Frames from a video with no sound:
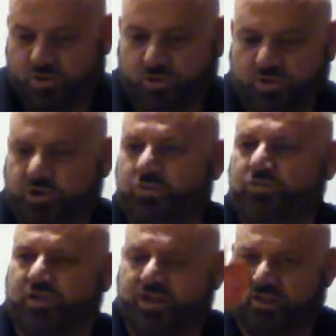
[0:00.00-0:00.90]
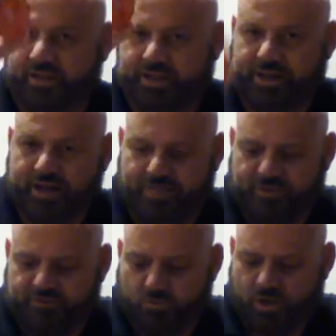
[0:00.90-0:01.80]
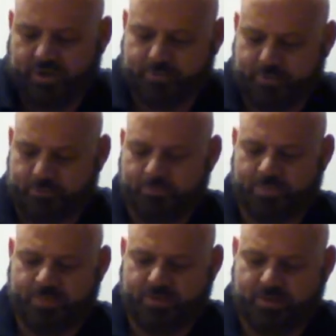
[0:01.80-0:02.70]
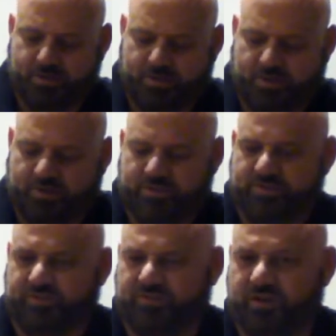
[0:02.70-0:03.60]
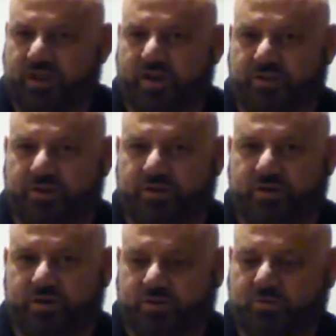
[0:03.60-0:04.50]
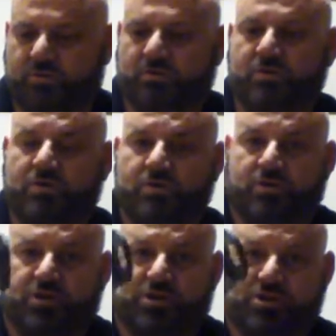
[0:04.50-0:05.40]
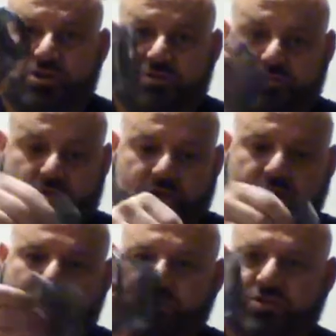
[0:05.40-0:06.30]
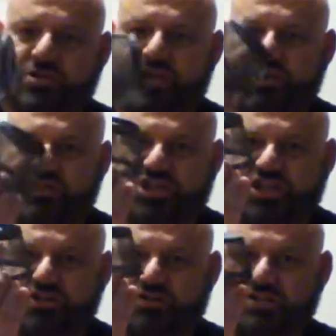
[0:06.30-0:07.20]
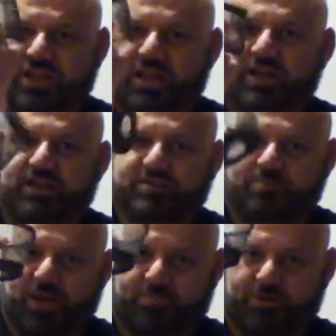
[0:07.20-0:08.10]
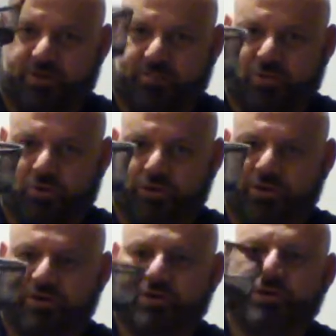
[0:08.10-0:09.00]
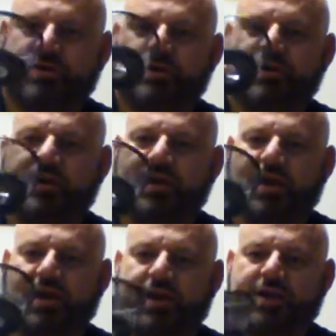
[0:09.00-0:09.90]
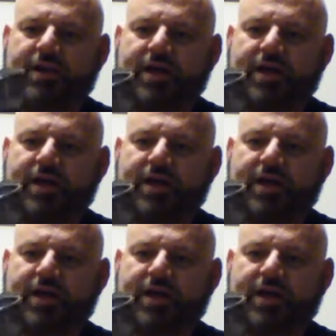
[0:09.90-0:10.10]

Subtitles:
use the lid on this one. This is another one of those shields. Again, it's a paper clip holder, and